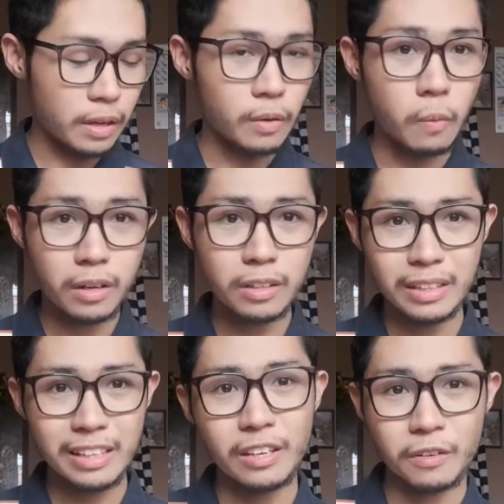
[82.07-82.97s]
What are the
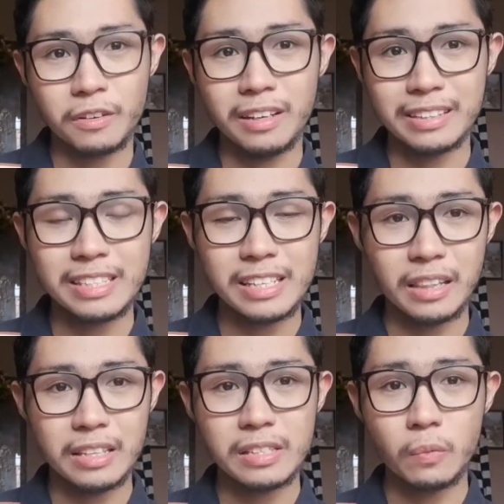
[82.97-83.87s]
key ingredients in
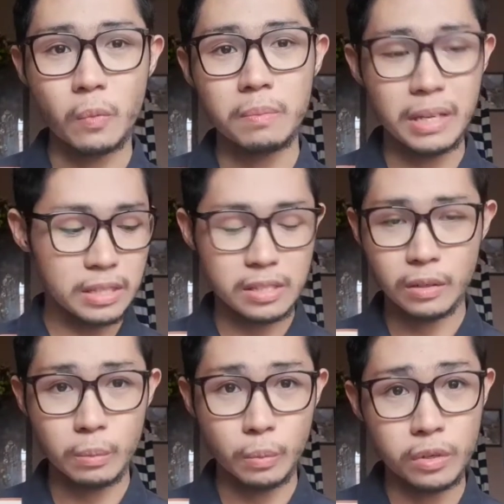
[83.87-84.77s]
this, and what makes this a
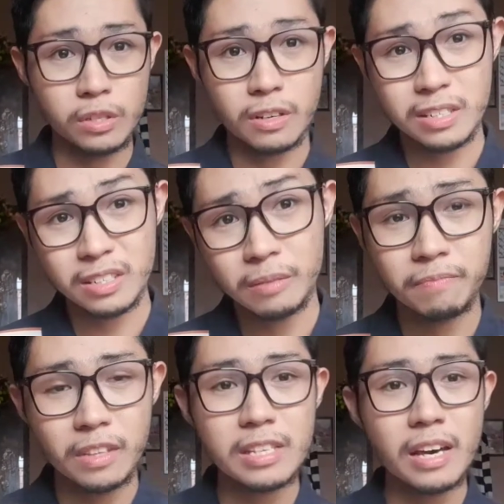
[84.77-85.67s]
good moisturizer?
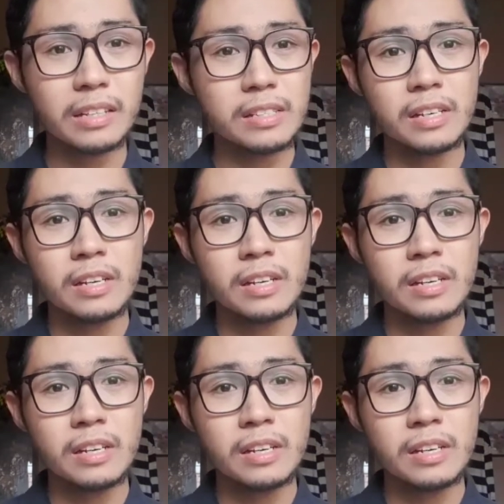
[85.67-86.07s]
This has